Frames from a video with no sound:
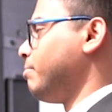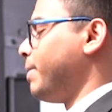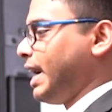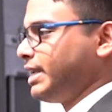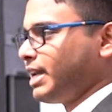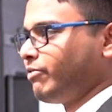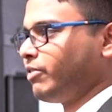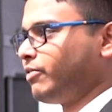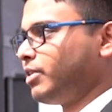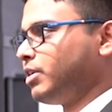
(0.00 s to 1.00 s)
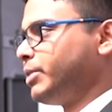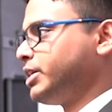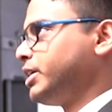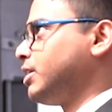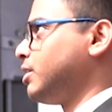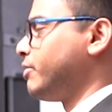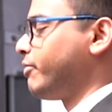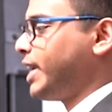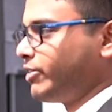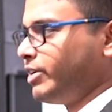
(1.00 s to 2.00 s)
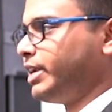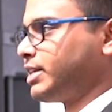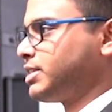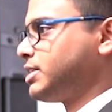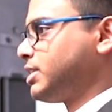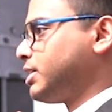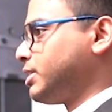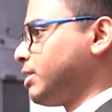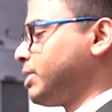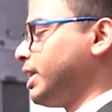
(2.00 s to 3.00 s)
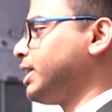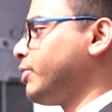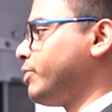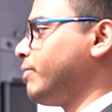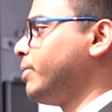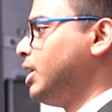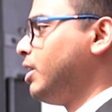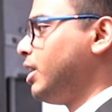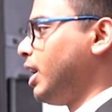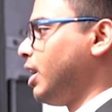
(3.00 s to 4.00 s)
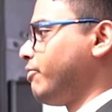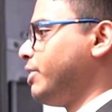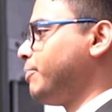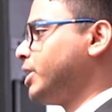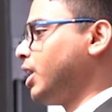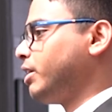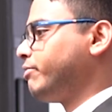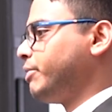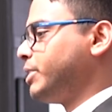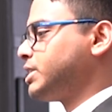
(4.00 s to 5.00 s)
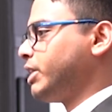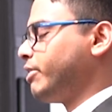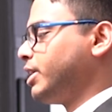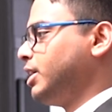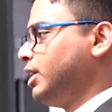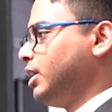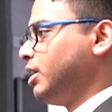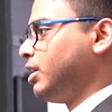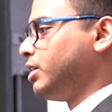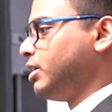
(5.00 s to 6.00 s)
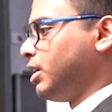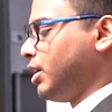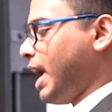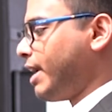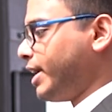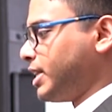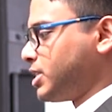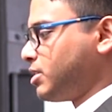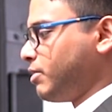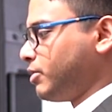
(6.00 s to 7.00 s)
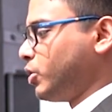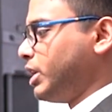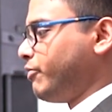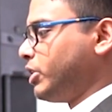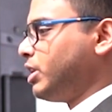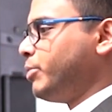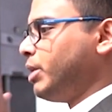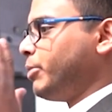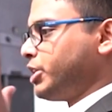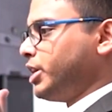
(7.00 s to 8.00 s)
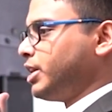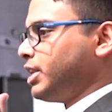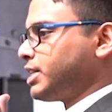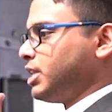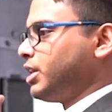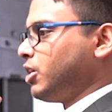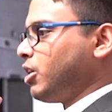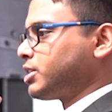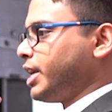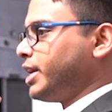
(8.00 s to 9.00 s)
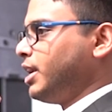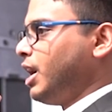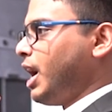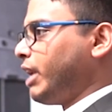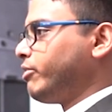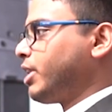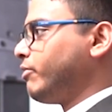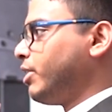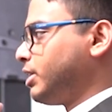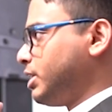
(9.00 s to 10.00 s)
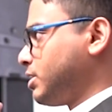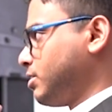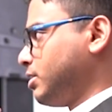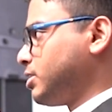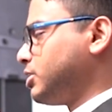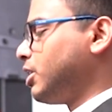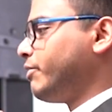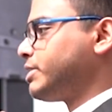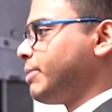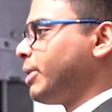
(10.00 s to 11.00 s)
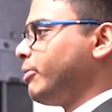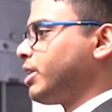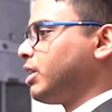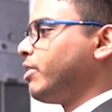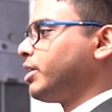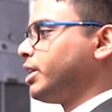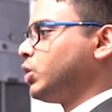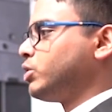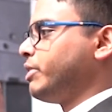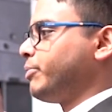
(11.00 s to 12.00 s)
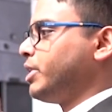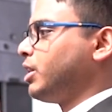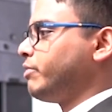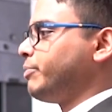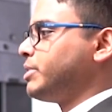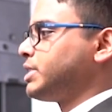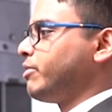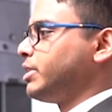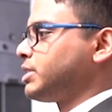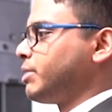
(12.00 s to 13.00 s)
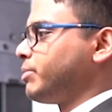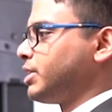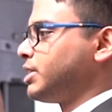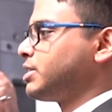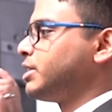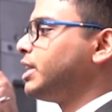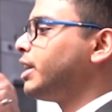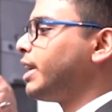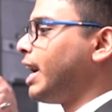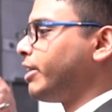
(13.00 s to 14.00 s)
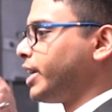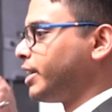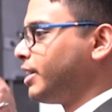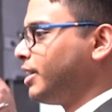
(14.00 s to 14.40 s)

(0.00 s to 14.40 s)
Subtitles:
band gap of material, refractory index, something like that. We have 1,557 arrays. So if you give me a material like silicon oxide, I will convert this JARVIS-ML will convert into 1,557 descriptor. This is really an array.